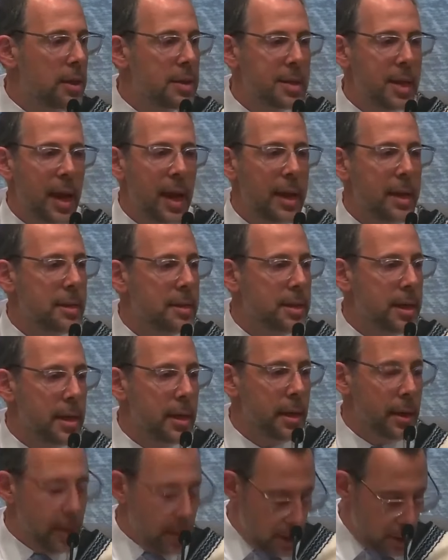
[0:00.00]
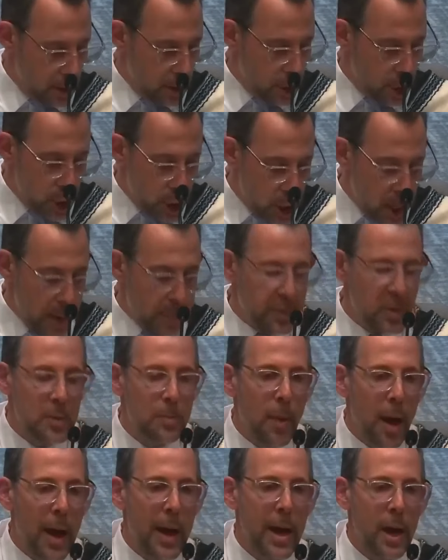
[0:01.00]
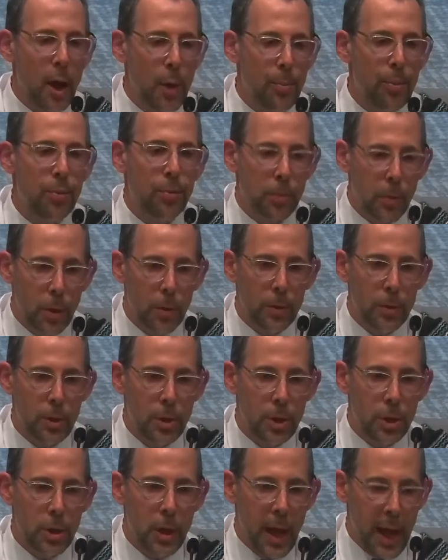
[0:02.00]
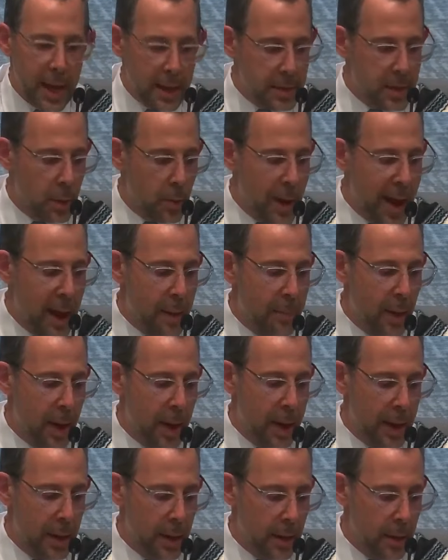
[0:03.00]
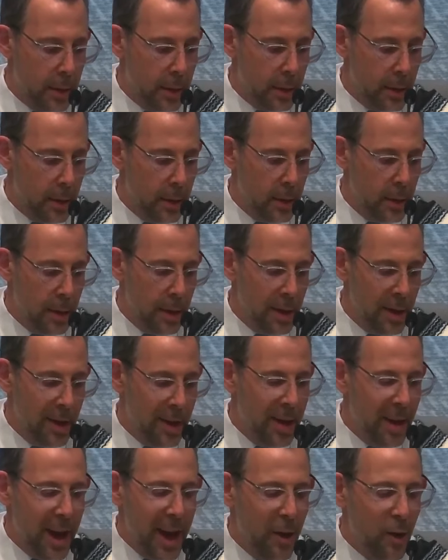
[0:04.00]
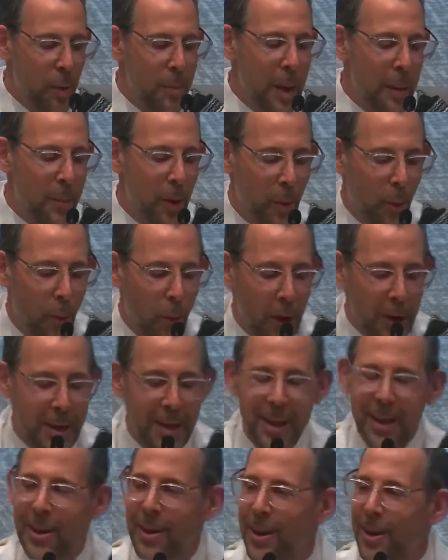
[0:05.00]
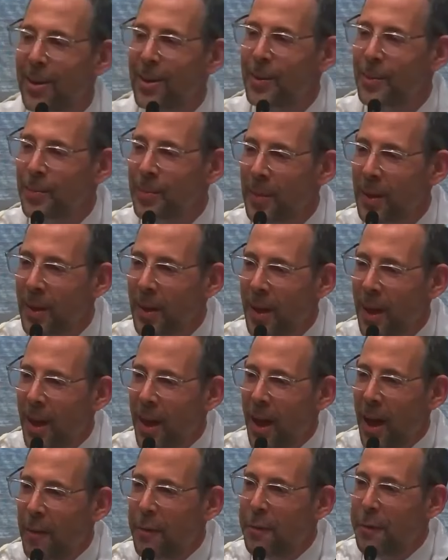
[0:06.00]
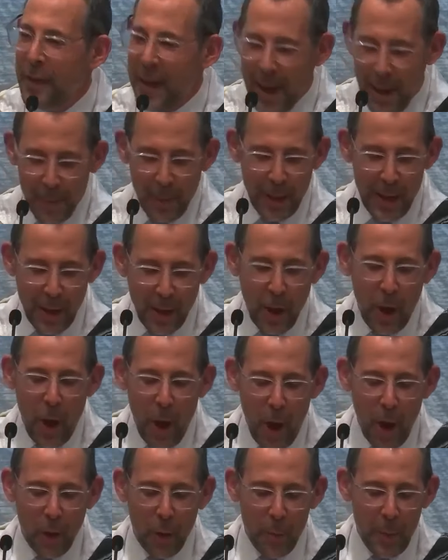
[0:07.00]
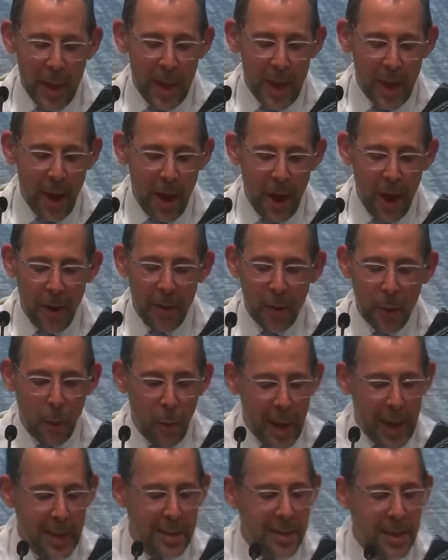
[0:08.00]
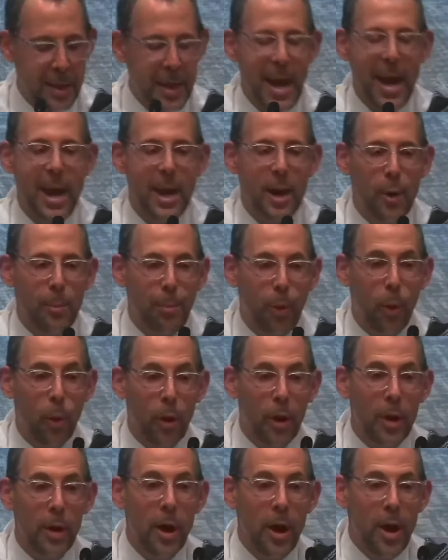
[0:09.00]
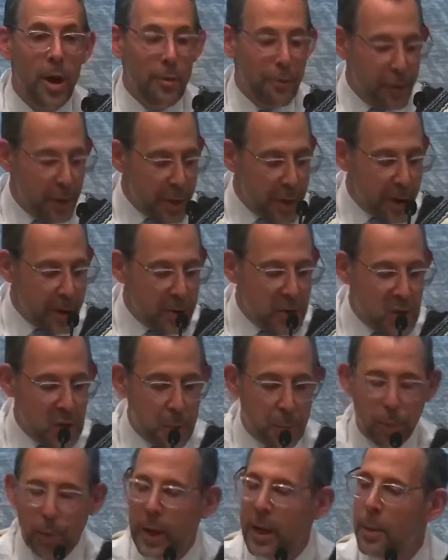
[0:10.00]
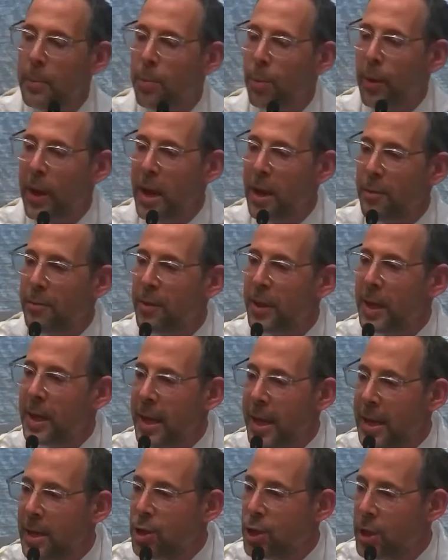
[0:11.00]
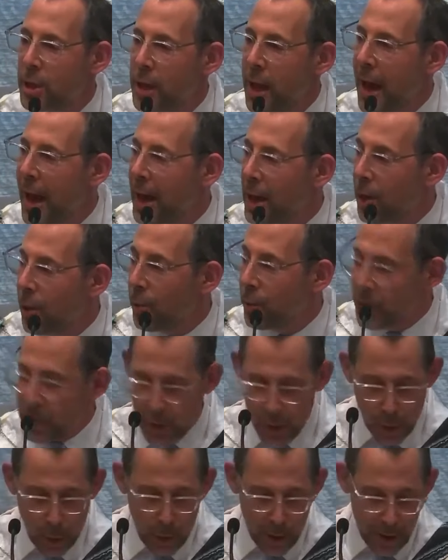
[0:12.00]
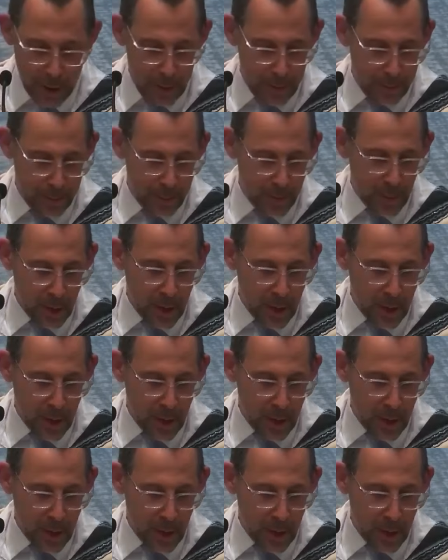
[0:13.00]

This idea shapes my approach as a rabbi. I remember one year, a family called me on the way to the airport for their spring break vacation at a resort.